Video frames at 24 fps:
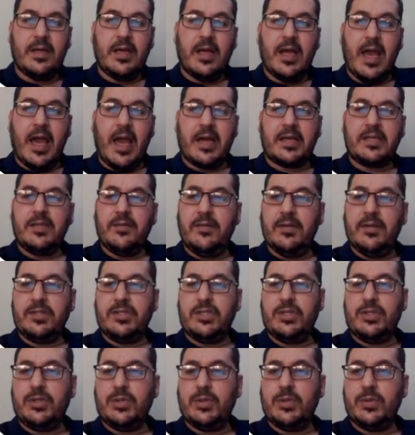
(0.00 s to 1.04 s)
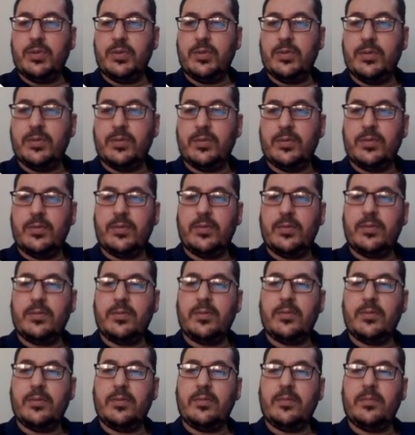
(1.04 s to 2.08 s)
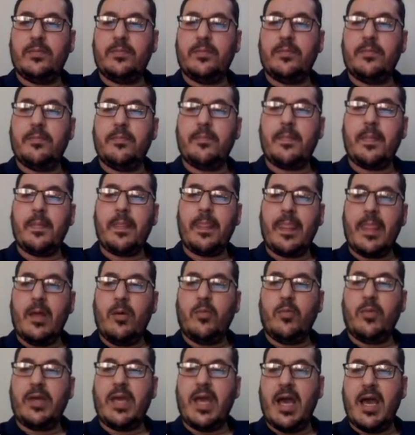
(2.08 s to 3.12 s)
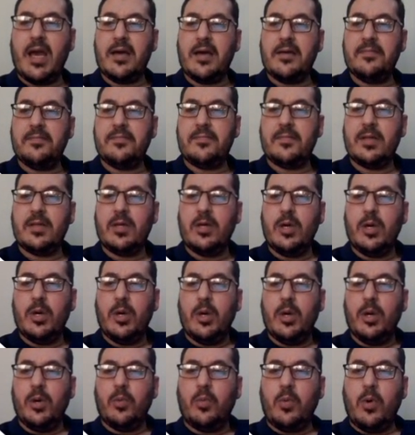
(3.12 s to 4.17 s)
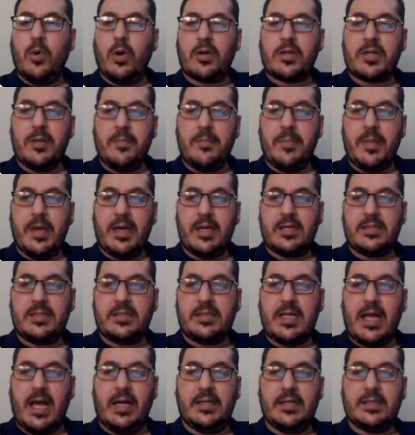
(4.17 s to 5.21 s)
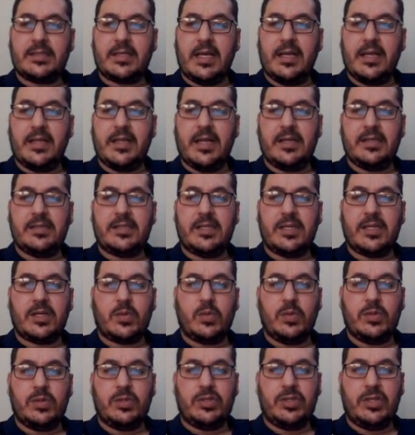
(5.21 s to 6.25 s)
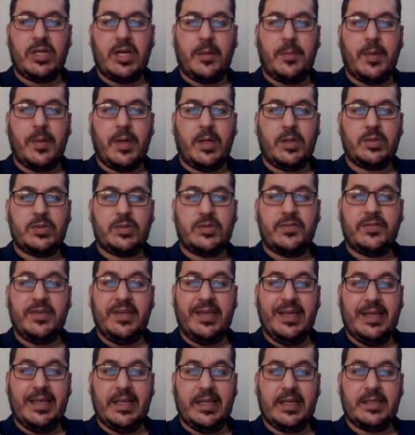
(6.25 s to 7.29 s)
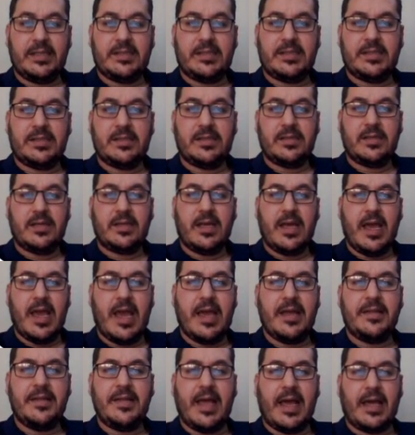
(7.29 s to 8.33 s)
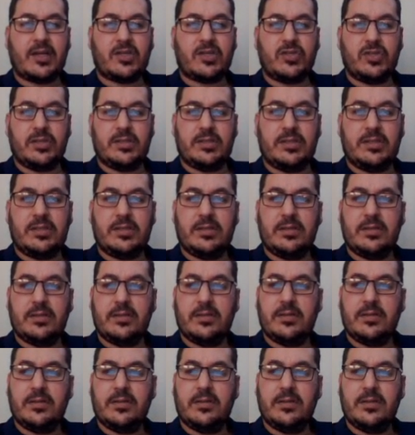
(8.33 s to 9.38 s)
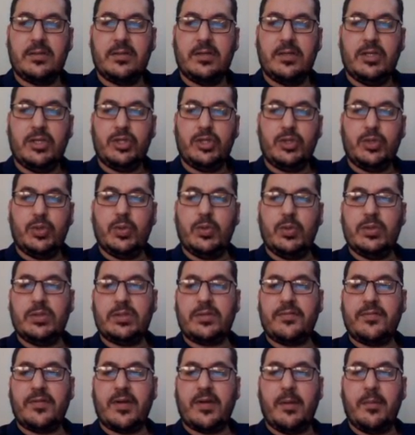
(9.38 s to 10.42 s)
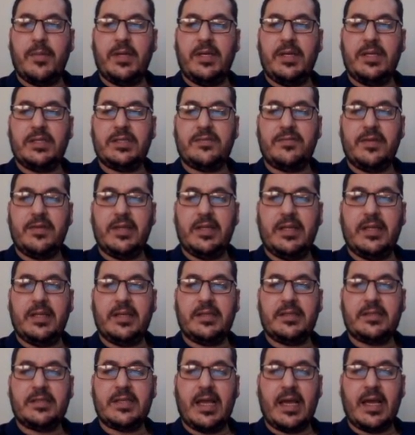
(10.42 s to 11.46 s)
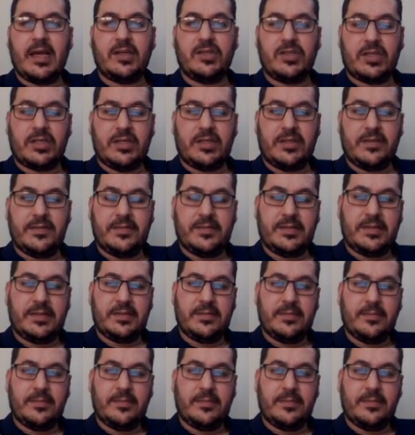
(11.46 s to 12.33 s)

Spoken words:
Activity 2, we have work in pairs. Ask and answer a question about feelings and actions. Choose from these feelings adjectives: